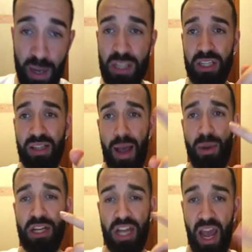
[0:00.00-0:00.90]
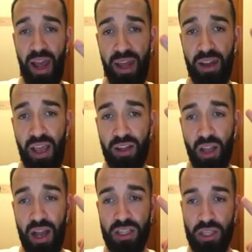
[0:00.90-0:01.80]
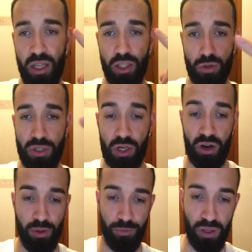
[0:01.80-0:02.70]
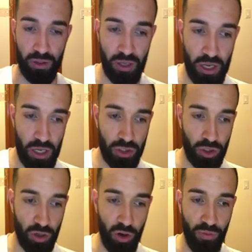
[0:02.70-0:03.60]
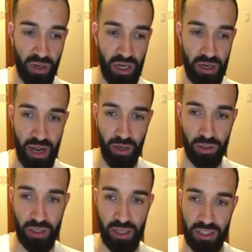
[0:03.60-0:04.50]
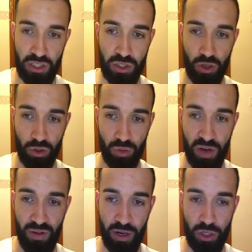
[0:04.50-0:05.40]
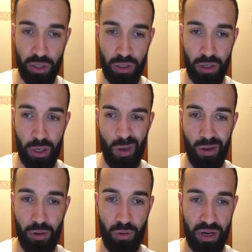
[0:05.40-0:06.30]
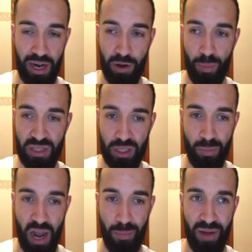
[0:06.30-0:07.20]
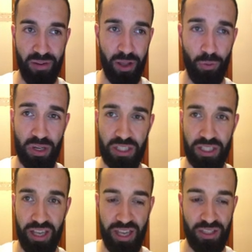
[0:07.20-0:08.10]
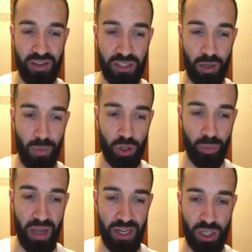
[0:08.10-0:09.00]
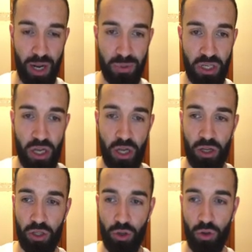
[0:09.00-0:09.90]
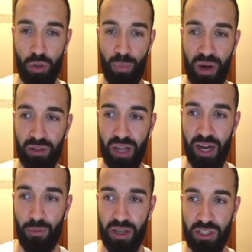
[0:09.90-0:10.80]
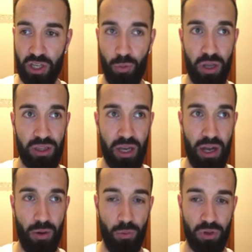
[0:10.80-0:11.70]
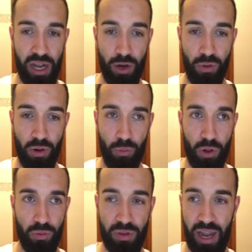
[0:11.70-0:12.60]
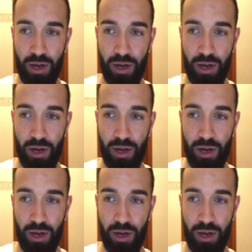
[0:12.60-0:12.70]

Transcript: piercing damage and it does it destroys the card on the field. So over here now, look at this. So 2100. We're gonna get rid of Mystic Mine Bomb, another one just in case he gets multiple hand traps. You bring a Dino Wrestler with uh, Dino World